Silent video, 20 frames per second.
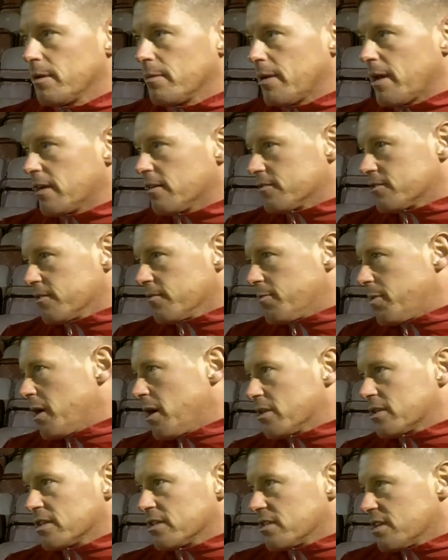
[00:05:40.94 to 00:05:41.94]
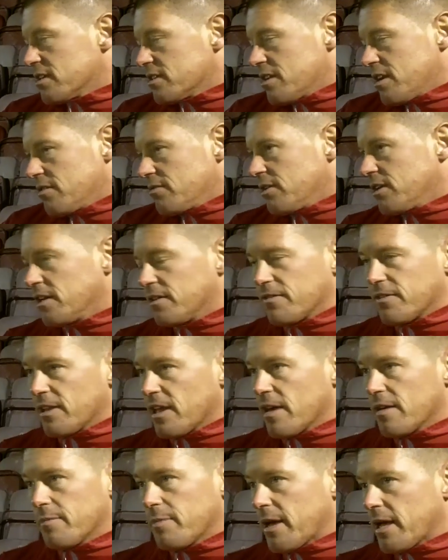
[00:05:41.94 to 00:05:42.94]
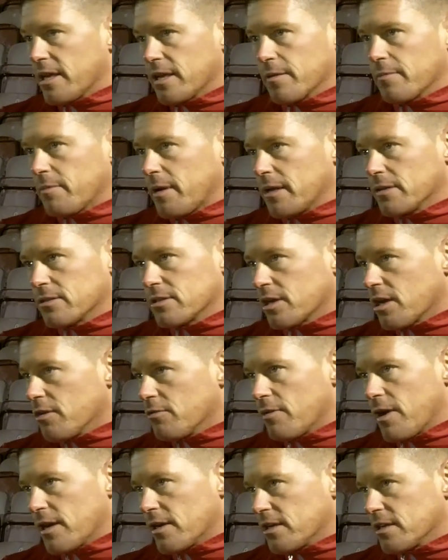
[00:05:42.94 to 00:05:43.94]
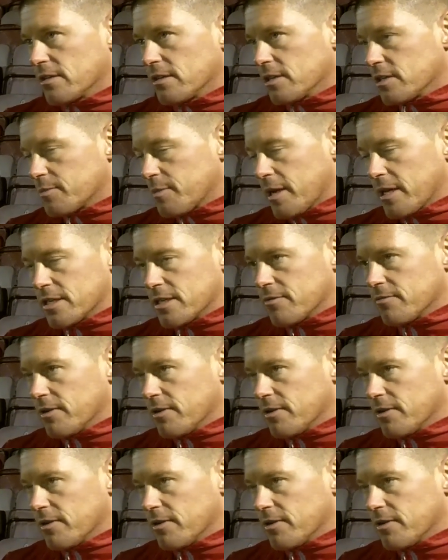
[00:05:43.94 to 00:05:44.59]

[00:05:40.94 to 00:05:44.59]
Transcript: amounts of passes, there's no need for that panic button to go around this place.